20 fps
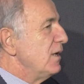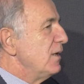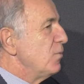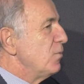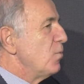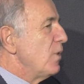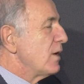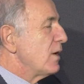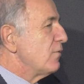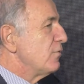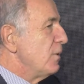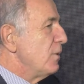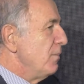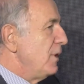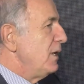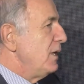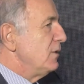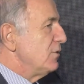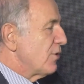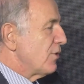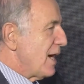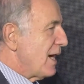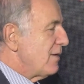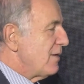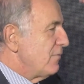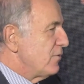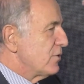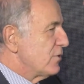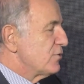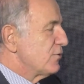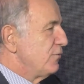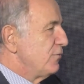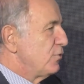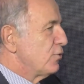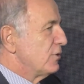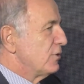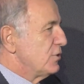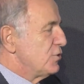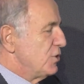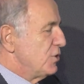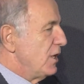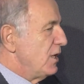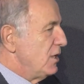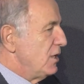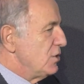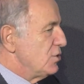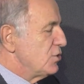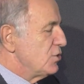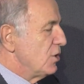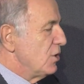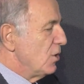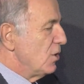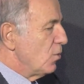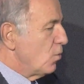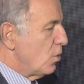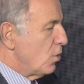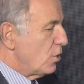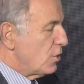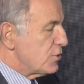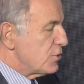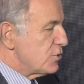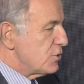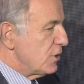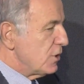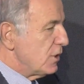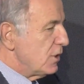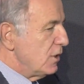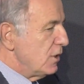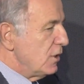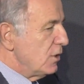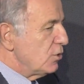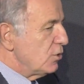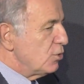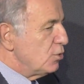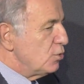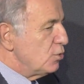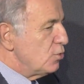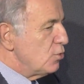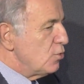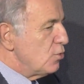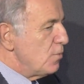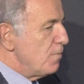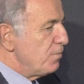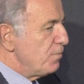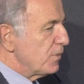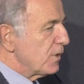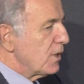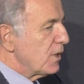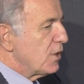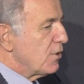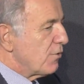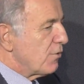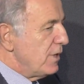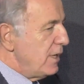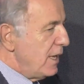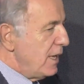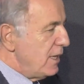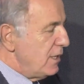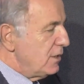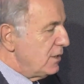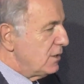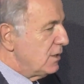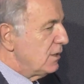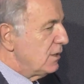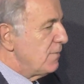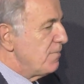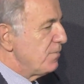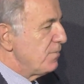one of the main drivers for the change was to create,